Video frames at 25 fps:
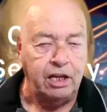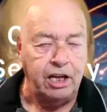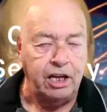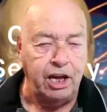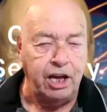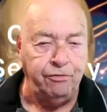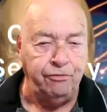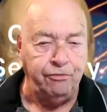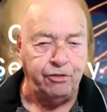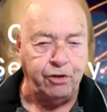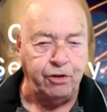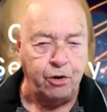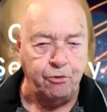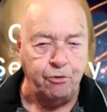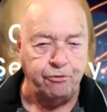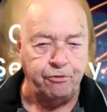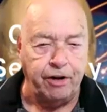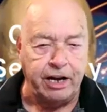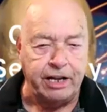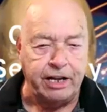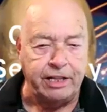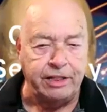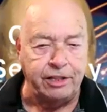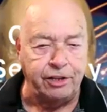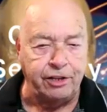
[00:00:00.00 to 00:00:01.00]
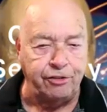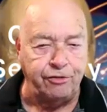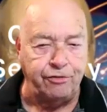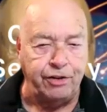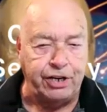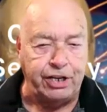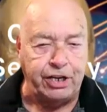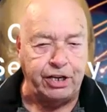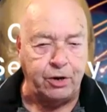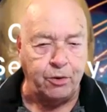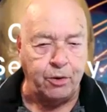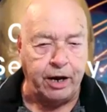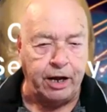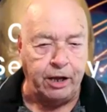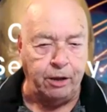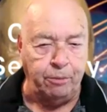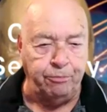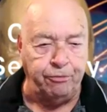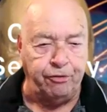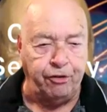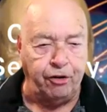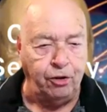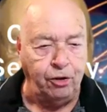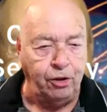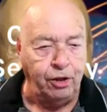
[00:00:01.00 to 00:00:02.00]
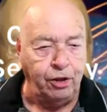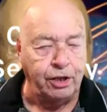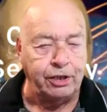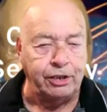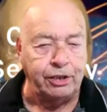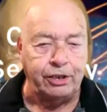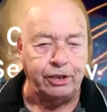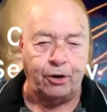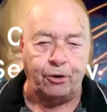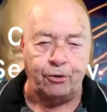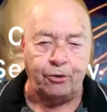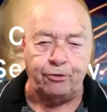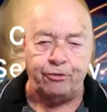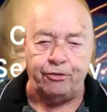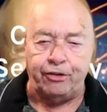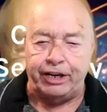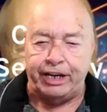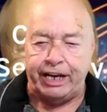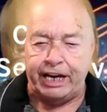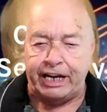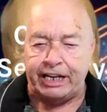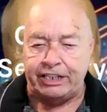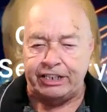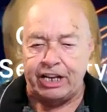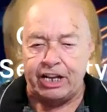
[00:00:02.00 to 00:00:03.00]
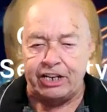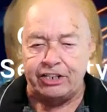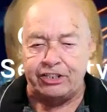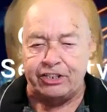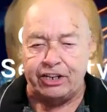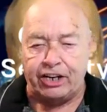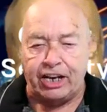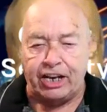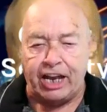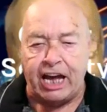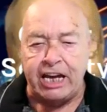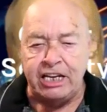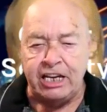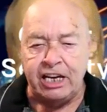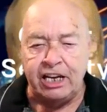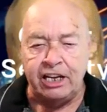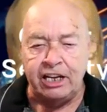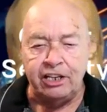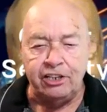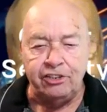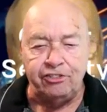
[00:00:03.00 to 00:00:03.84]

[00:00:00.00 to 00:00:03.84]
If you find this video helpful, don't forget to like